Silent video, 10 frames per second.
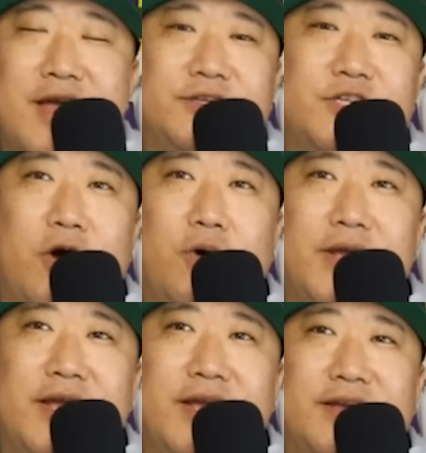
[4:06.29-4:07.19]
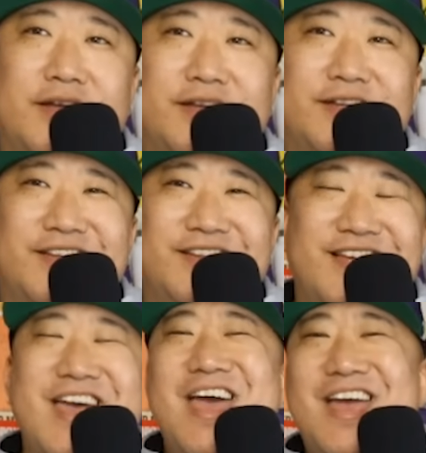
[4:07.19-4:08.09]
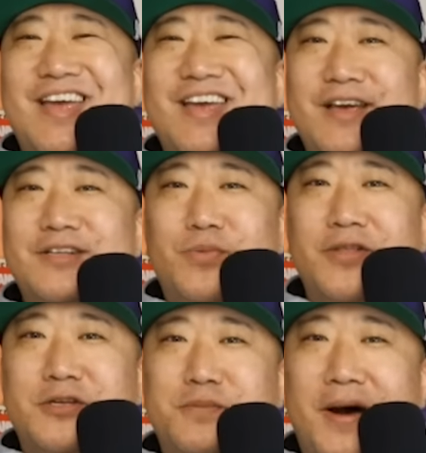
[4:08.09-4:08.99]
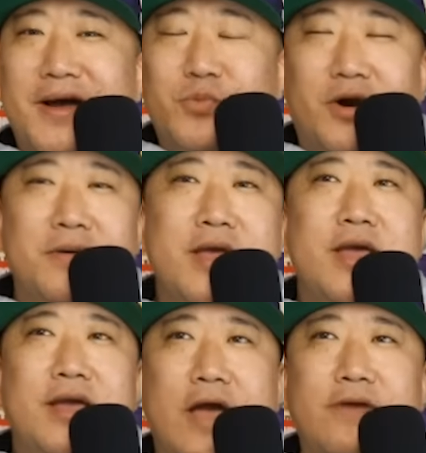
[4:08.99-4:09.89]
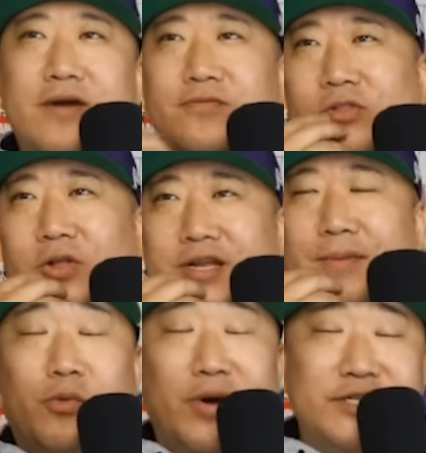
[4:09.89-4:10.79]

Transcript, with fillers: So it, it, it it's one of those spots where, have you ever looked up a